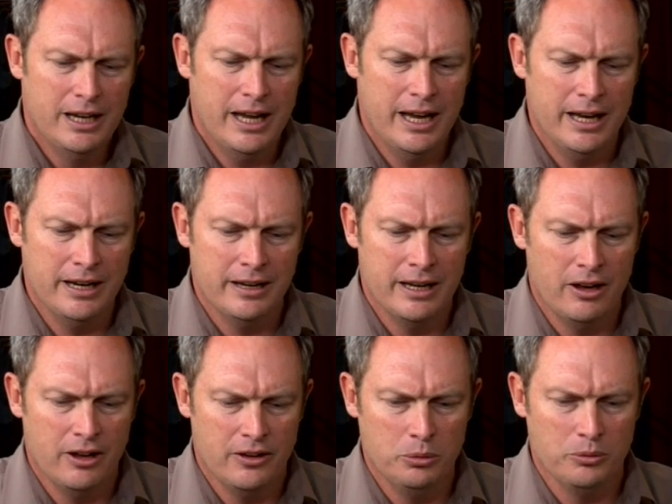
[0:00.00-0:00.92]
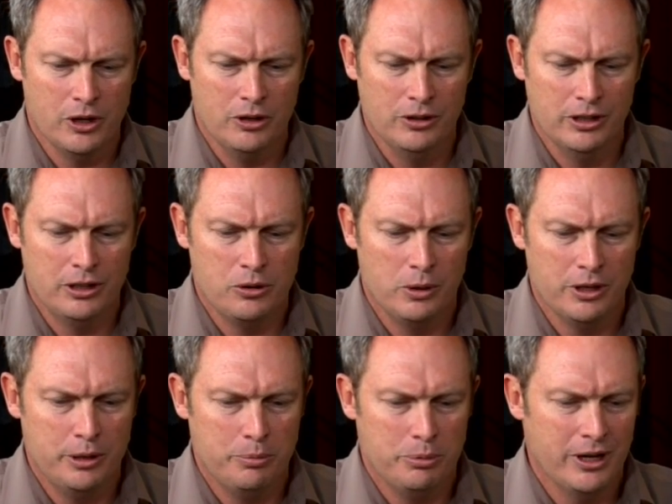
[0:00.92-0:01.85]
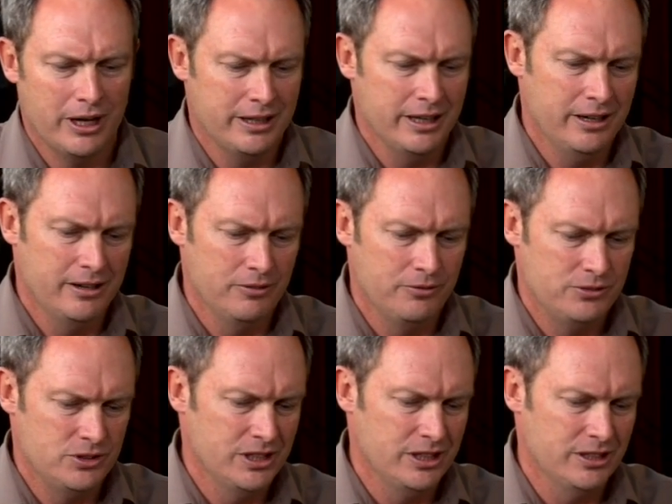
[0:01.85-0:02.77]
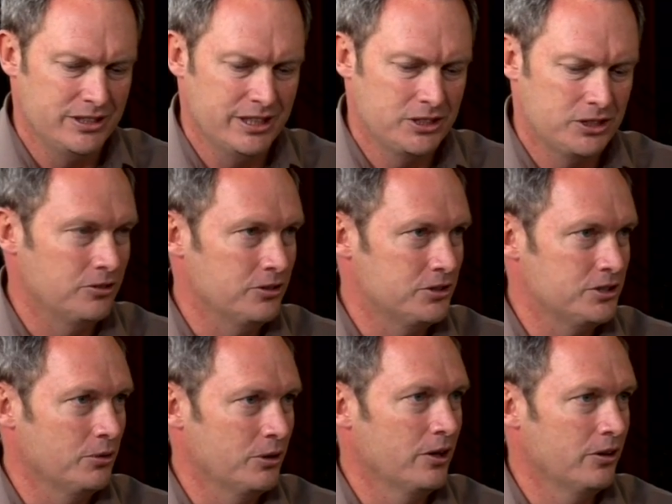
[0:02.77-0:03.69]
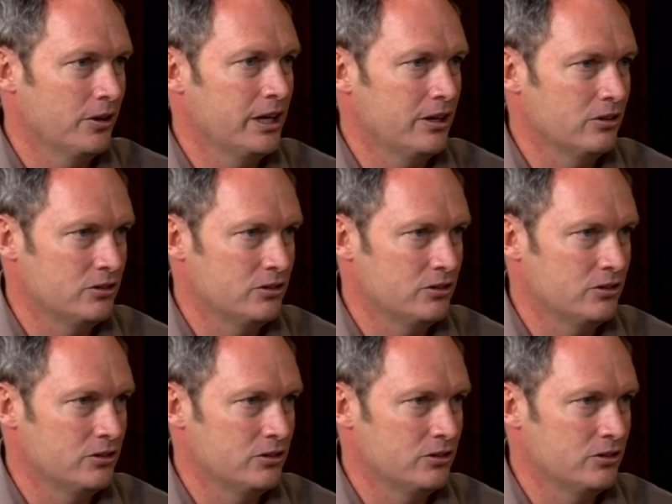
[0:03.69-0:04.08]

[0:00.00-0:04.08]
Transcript: And uh, I think we've got a really quality product now. You can see the texture and so on on there.